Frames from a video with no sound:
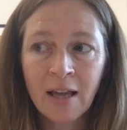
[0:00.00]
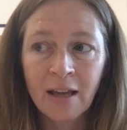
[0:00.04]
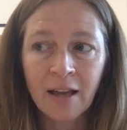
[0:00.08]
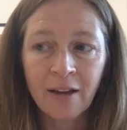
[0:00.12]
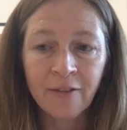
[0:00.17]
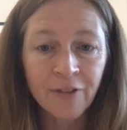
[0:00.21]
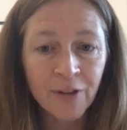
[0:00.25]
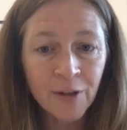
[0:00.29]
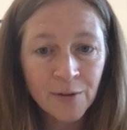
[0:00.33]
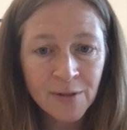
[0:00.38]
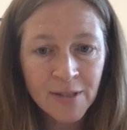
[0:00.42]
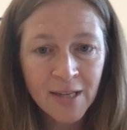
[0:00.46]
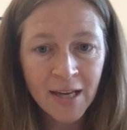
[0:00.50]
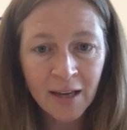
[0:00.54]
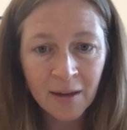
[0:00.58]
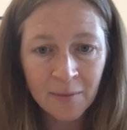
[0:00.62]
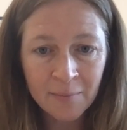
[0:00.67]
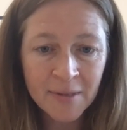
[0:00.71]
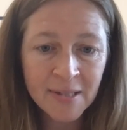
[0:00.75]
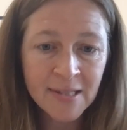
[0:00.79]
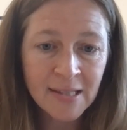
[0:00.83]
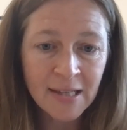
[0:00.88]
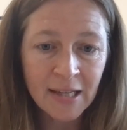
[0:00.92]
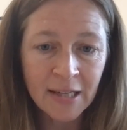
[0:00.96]
If you take a
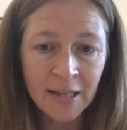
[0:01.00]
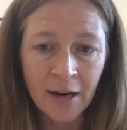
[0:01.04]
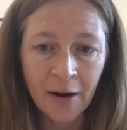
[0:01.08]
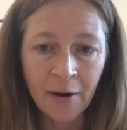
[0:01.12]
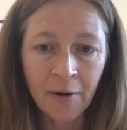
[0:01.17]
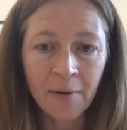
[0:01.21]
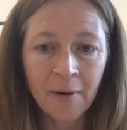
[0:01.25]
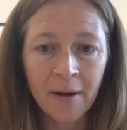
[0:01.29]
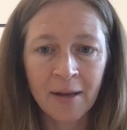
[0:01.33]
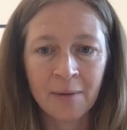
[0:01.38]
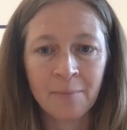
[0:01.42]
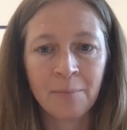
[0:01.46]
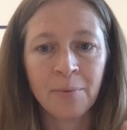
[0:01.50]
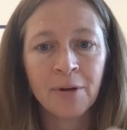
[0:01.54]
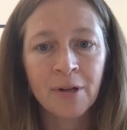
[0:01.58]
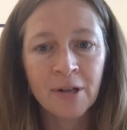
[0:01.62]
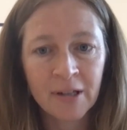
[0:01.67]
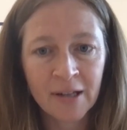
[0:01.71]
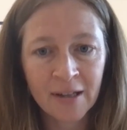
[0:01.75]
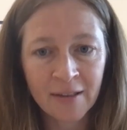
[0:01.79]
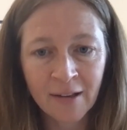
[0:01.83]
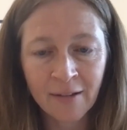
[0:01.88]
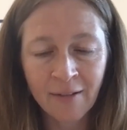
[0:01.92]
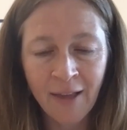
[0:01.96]
mosquito and put
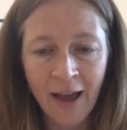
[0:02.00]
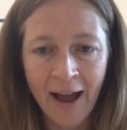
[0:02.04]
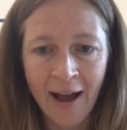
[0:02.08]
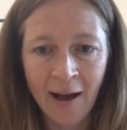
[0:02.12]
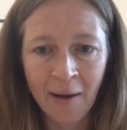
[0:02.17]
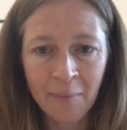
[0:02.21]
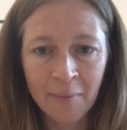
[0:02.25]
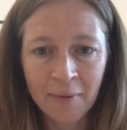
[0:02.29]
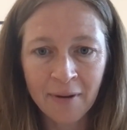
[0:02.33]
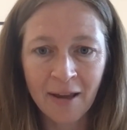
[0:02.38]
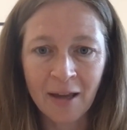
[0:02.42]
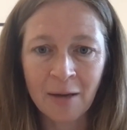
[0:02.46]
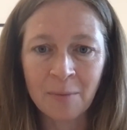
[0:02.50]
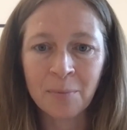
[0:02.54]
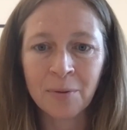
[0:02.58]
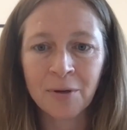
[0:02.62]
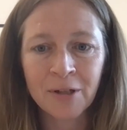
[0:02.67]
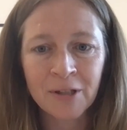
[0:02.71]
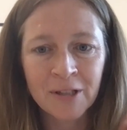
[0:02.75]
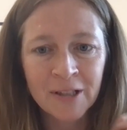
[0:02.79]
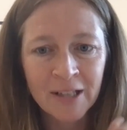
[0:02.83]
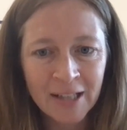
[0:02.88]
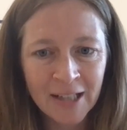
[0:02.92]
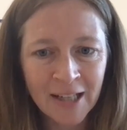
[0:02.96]
it in the lab and
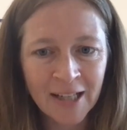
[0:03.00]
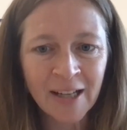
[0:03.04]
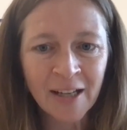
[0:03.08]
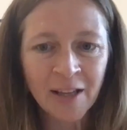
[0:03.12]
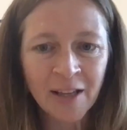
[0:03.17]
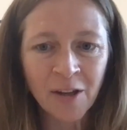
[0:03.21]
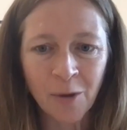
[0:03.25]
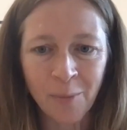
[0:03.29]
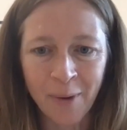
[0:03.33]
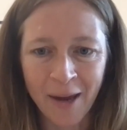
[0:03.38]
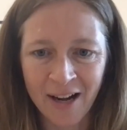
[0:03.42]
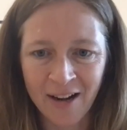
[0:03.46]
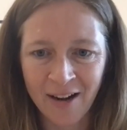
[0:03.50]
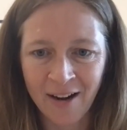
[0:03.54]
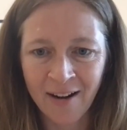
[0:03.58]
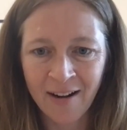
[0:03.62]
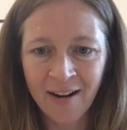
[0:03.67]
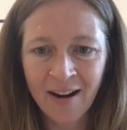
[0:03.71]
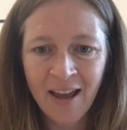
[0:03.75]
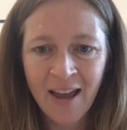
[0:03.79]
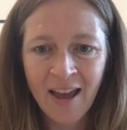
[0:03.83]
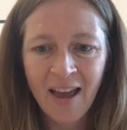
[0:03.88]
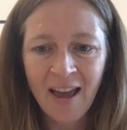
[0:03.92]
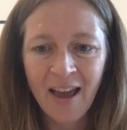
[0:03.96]
put it in an incubator
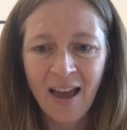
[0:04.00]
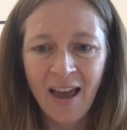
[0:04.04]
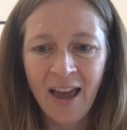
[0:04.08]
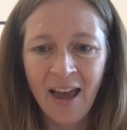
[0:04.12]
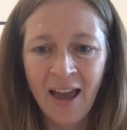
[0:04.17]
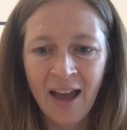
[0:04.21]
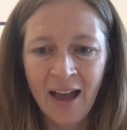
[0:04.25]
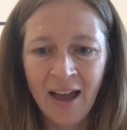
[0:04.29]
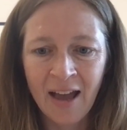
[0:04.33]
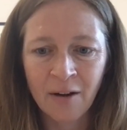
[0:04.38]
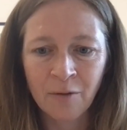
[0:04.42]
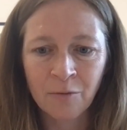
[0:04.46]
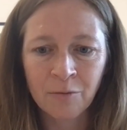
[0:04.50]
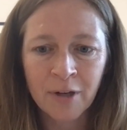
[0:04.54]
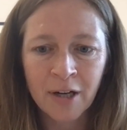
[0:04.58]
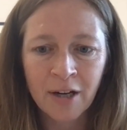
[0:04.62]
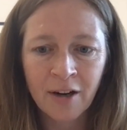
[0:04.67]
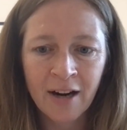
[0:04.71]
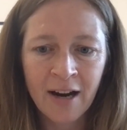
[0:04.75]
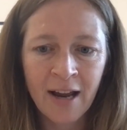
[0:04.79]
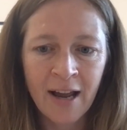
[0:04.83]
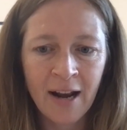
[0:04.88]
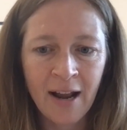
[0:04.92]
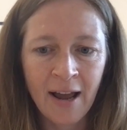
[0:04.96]
and
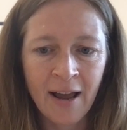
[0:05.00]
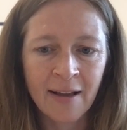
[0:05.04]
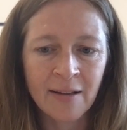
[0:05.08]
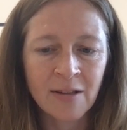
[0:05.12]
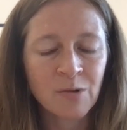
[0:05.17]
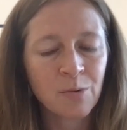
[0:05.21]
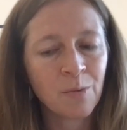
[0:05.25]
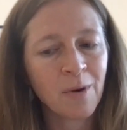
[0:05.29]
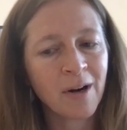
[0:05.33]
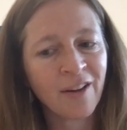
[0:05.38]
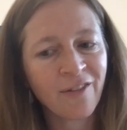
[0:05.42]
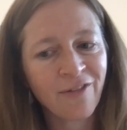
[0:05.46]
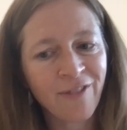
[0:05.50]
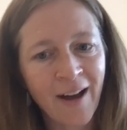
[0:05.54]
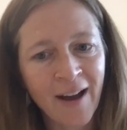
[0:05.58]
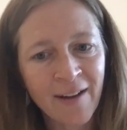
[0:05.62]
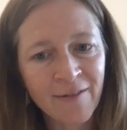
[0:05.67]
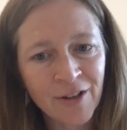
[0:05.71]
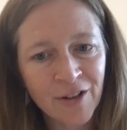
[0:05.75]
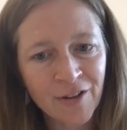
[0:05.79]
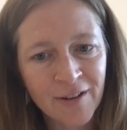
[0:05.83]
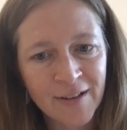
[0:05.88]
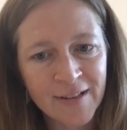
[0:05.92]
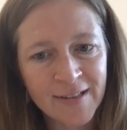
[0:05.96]
rear it at
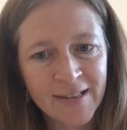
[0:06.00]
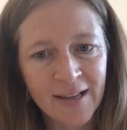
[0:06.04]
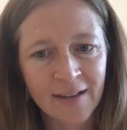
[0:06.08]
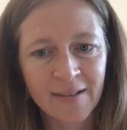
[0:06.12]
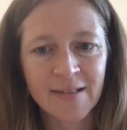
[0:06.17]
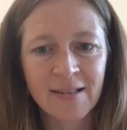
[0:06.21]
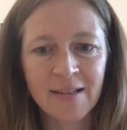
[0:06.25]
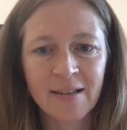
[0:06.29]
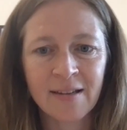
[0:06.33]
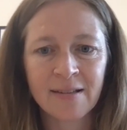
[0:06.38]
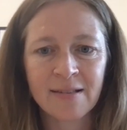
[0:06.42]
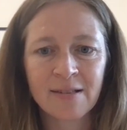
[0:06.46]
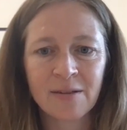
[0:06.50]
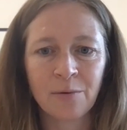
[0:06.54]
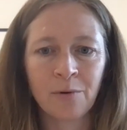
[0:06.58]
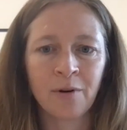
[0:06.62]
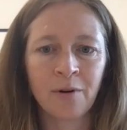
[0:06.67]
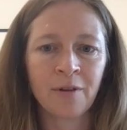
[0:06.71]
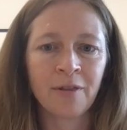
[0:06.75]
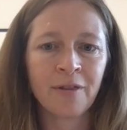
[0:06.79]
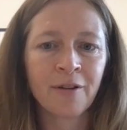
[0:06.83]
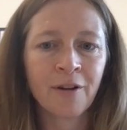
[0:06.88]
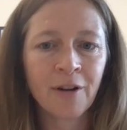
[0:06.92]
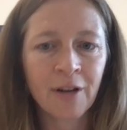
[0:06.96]
twenty-five degrees Celsius
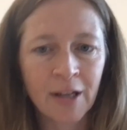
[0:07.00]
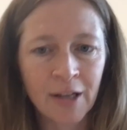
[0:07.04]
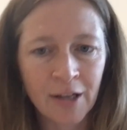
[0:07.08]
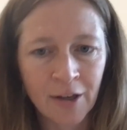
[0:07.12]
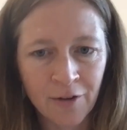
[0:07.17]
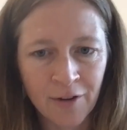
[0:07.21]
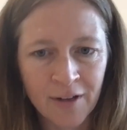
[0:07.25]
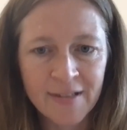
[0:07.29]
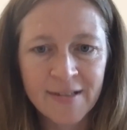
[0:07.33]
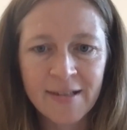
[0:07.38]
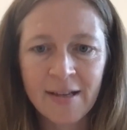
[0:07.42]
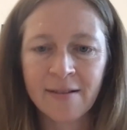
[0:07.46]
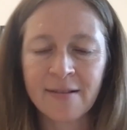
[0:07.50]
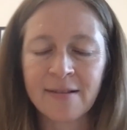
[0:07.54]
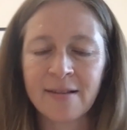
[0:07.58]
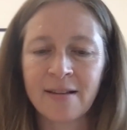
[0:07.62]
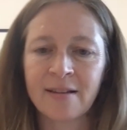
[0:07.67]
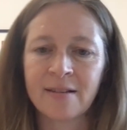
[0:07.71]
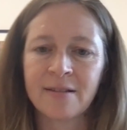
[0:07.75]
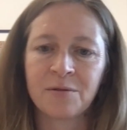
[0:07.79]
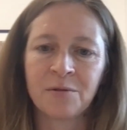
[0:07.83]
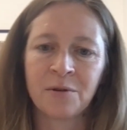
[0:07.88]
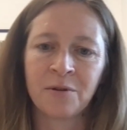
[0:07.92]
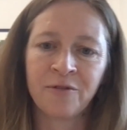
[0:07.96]
or thirty degrees
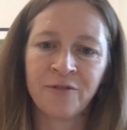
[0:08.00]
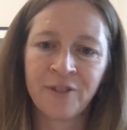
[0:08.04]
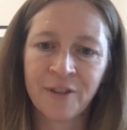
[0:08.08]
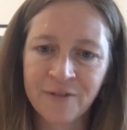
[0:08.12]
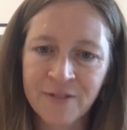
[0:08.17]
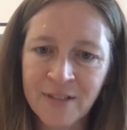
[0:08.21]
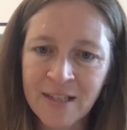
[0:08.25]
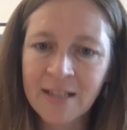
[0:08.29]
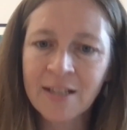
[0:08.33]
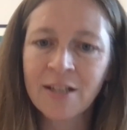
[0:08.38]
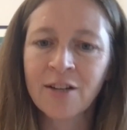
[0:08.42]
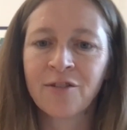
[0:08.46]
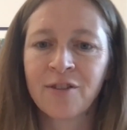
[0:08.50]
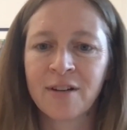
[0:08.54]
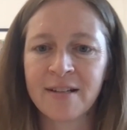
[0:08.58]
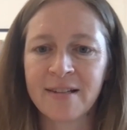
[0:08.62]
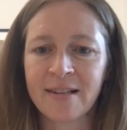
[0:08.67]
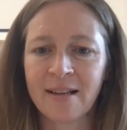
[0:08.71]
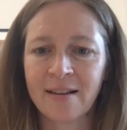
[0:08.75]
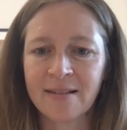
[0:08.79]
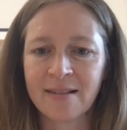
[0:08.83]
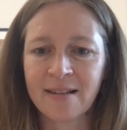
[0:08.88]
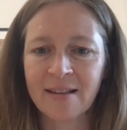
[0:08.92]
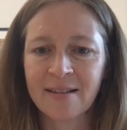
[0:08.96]
Celsius or fifteen degrees
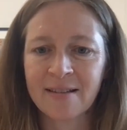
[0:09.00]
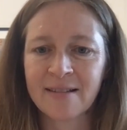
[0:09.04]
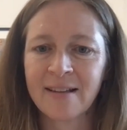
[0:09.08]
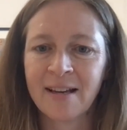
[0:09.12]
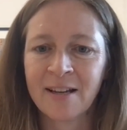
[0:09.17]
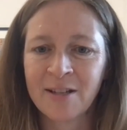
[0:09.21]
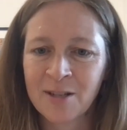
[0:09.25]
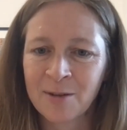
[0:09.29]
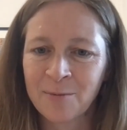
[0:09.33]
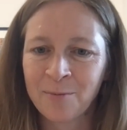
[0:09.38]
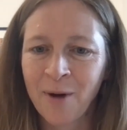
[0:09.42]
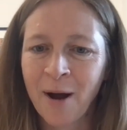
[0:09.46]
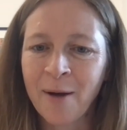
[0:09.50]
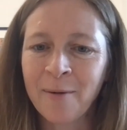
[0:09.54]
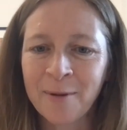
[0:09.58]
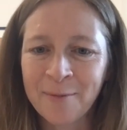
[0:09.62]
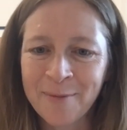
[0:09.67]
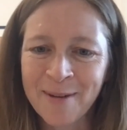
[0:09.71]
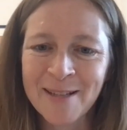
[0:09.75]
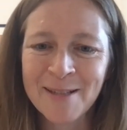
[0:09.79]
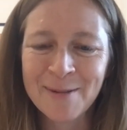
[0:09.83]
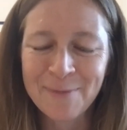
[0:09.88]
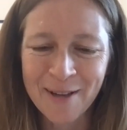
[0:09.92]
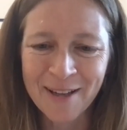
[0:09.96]
Celsius, I should probably
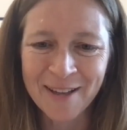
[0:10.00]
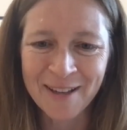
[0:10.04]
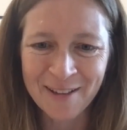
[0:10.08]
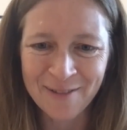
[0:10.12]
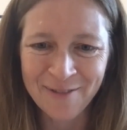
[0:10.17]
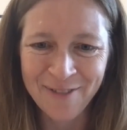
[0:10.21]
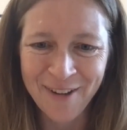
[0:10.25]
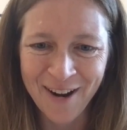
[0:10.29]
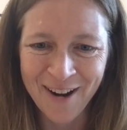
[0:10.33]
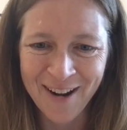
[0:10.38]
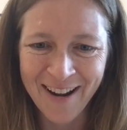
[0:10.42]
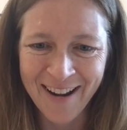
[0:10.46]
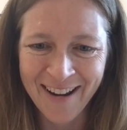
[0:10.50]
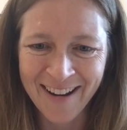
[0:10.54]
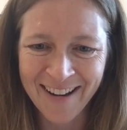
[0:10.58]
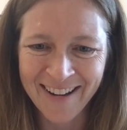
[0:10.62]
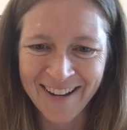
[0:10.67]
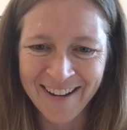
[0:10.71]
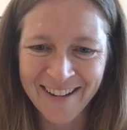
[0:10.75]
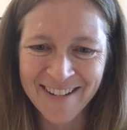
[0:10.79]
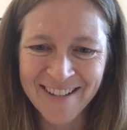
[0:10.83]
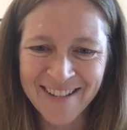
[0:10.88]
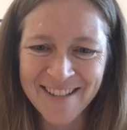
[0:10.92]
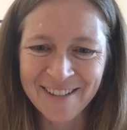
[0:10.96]
be speaking in Fahrenheit
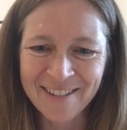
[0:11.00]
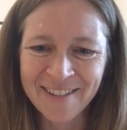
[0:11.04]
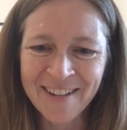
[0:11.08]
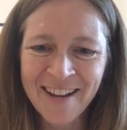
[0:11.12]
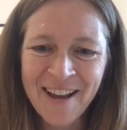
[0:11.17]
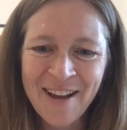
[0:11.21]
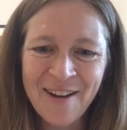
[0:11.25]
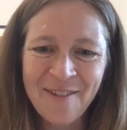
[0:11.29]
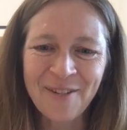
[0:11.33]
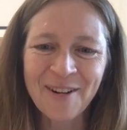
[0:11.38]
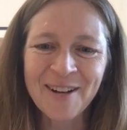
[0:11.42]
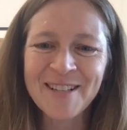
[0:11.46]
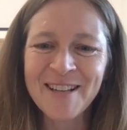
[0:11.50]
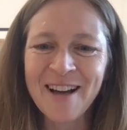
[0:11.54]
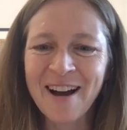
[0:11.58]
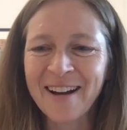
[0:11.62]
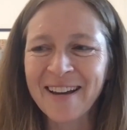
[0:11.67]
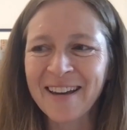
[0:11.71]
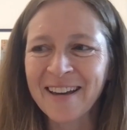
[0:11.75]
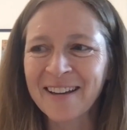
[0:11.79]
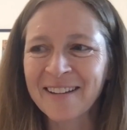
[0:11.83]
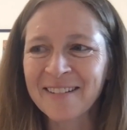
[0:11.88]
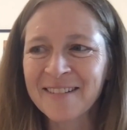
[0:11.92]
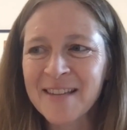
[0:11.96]
here. So we're
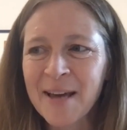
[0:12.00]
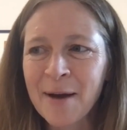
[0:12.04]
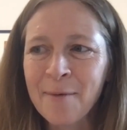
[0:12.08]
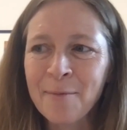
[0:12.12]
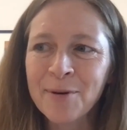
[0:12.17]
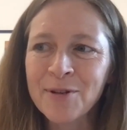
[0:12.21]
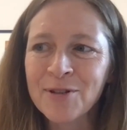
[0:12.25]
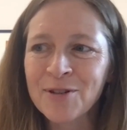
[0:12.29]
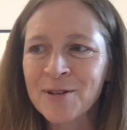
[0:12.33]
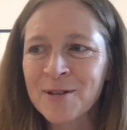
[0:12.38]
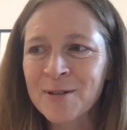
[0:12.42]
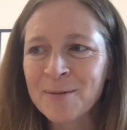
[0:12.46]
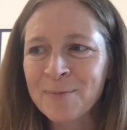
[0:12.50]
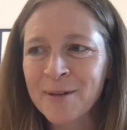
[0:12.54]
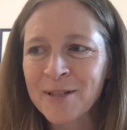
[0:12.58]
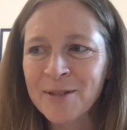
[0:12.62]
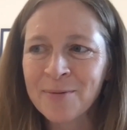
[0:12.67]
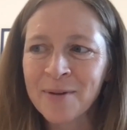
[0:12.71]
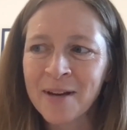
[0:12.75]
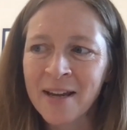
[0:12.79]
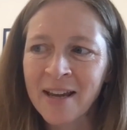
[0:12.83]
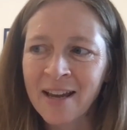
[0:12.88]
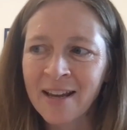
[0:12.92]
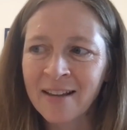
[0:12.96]
talking temperatures
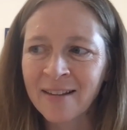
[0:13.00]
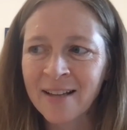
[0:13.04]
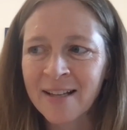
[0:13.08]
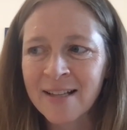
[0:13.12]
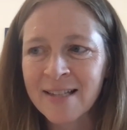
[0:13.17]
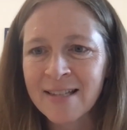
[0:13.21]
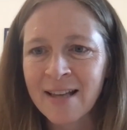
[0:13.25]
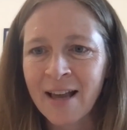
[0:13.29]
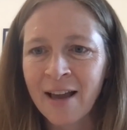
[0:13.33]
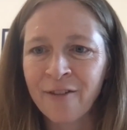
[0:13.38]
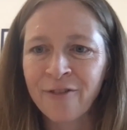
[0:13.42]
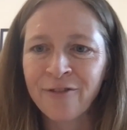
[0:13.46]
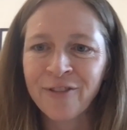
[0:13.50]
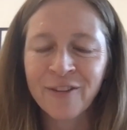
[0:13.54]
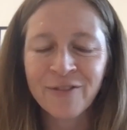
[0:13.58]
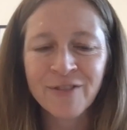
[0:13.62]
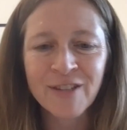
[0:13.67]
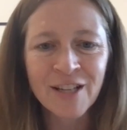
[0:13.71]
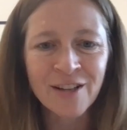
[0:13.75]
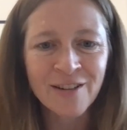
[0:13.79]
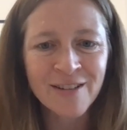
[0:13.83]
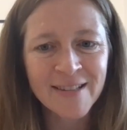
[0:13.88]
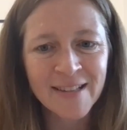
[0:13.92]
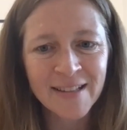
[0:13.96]
between, let's say,
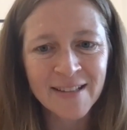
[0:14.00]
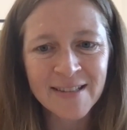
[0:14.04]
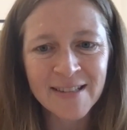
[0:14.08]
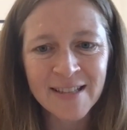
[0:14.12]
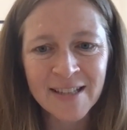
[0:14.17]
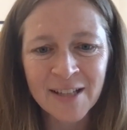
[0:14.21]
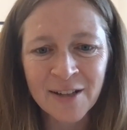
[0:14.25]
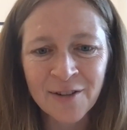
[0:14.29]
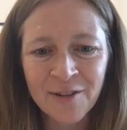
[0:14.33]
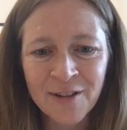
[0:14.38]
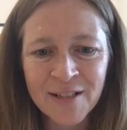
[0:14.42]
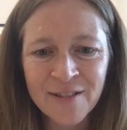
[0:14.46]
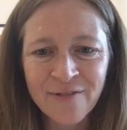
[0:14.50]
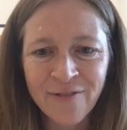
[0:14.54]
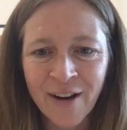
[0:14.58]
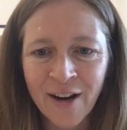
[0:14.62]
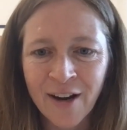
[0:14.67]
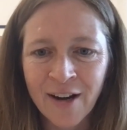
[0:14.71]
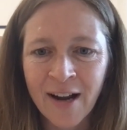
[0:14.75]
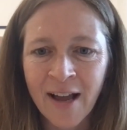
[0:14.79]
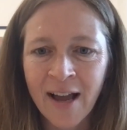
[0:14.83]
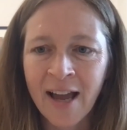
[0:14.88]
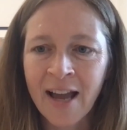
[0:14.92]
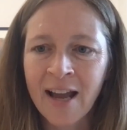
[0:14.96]
fifty or sixty degrees
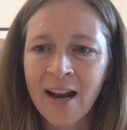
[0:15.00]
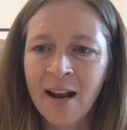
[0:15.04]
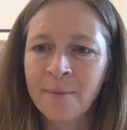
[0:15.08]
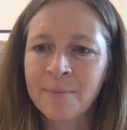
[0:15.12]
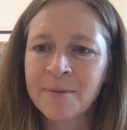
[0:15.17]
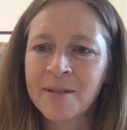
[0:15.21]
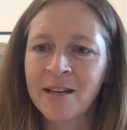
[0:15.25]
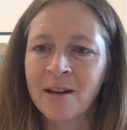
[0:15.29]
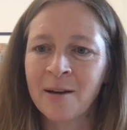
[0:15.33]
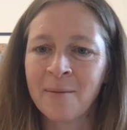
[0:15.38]
Fahrenheit up to